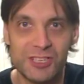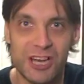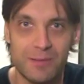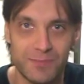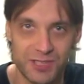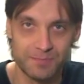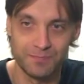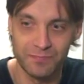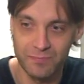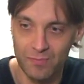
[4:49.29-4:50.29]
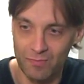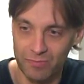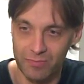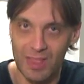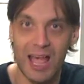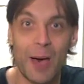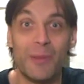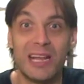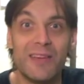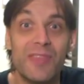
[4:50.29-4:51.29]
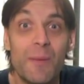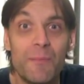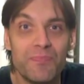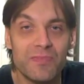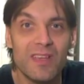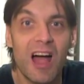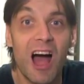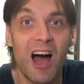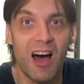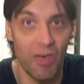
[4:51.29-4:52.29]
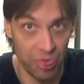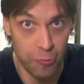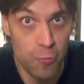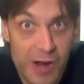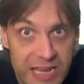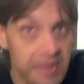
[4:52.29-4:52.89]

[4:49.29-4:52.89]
chips. I'm going to give them a 3.